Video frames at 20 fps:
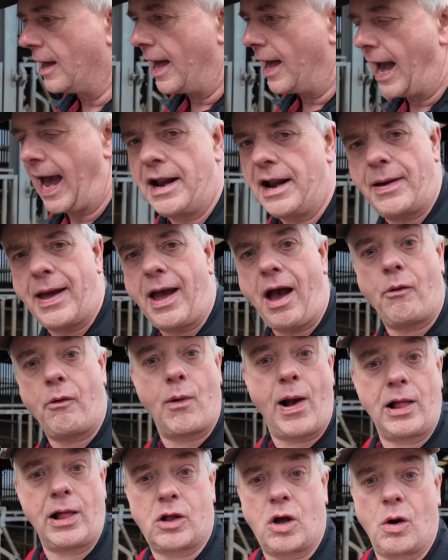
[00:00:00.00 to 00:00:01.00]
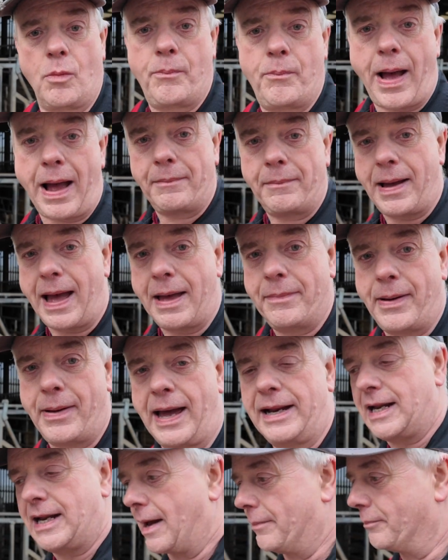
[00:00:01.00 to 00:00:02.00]
Anyway, welcome back, my
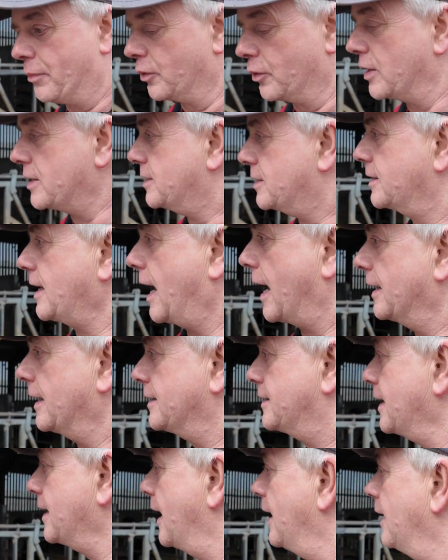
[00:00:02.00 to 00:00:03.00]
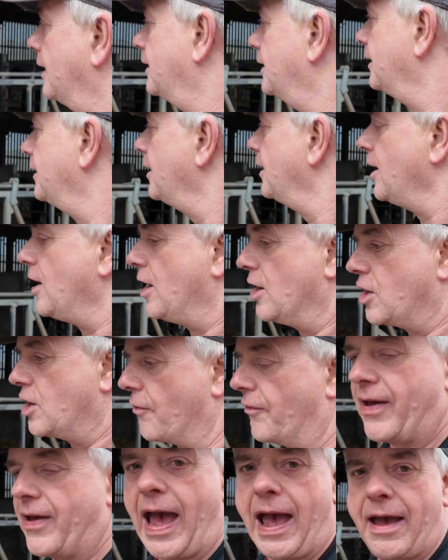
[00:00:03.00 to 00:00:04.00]
barnyard buddies, and don't
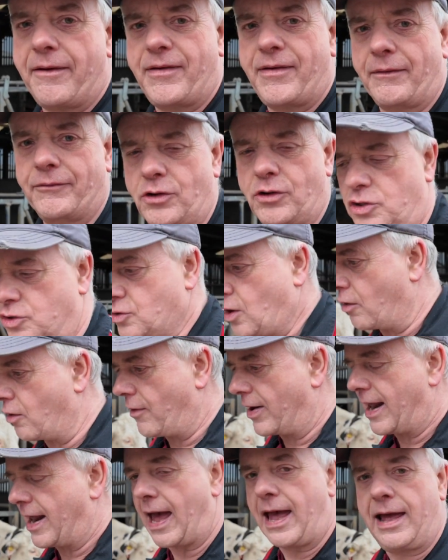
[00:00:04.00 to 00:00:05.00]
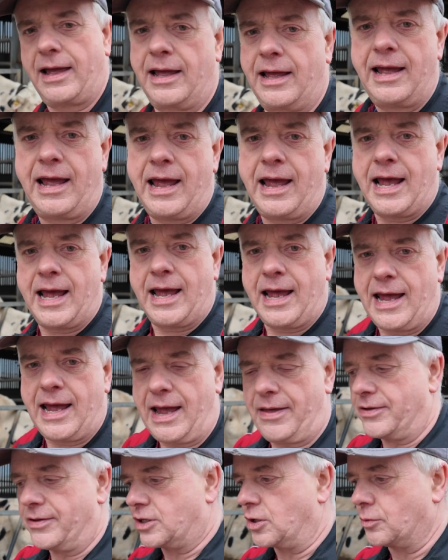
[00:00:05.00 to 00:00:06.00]
forget, if you haven't done so already,
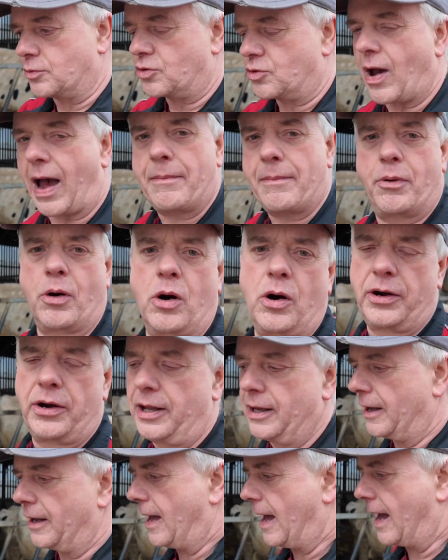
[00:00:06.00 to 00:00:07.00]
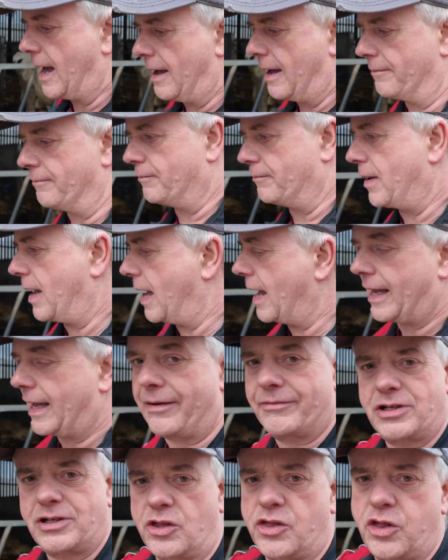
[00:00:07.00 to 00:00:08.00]
hit the subscribe button, give
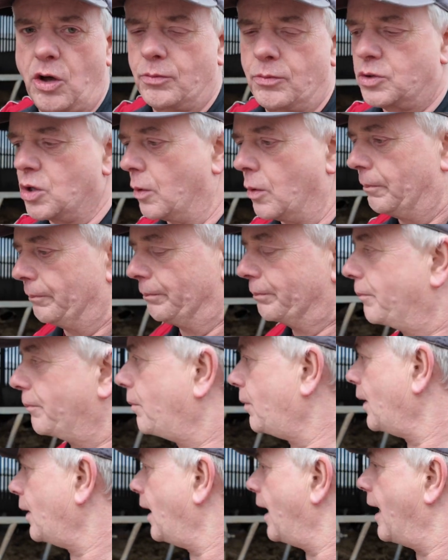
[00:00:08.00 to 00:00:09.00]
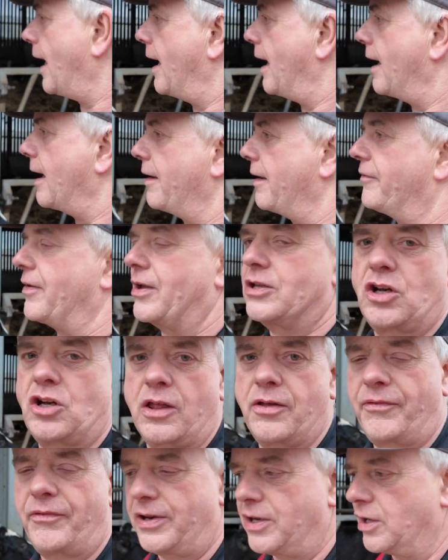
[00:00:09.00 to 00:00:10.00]
us a thumbs up if you enjoy
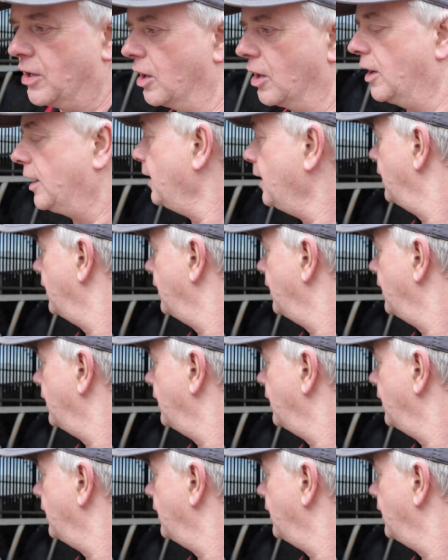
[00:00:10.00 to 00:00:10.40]
the video.